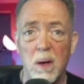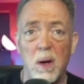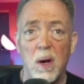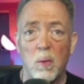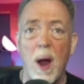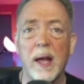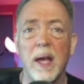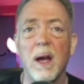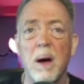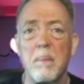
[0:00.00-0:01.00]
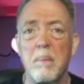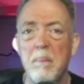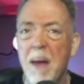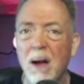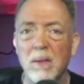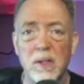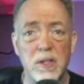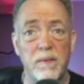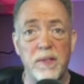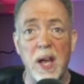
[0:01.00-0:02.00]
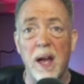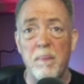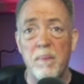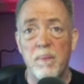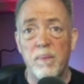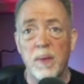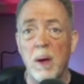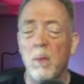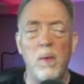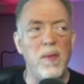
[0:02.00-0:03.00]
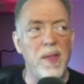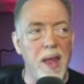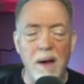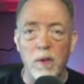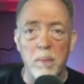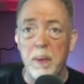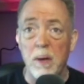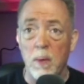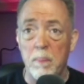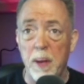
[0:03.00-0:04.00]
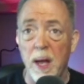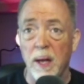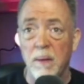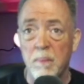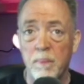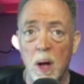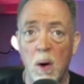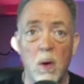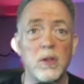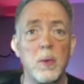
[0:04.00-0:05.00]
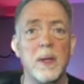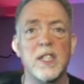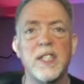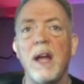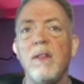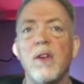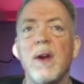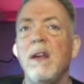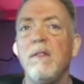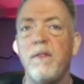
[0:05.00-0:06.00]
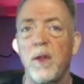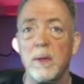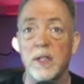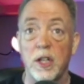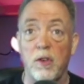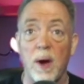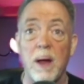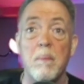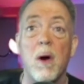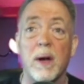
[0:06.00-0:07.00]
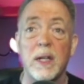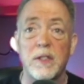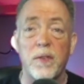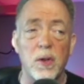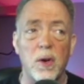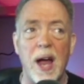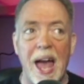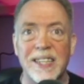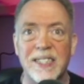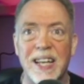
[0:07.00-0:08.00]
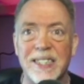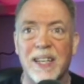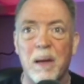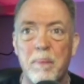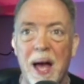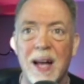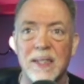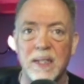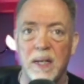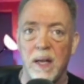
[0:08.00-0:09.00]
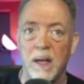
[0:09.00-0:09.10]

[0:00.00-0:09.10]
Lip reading: racking up mountains of debt that will never be repaid, all to extend their influence and create markets for their excess capacity.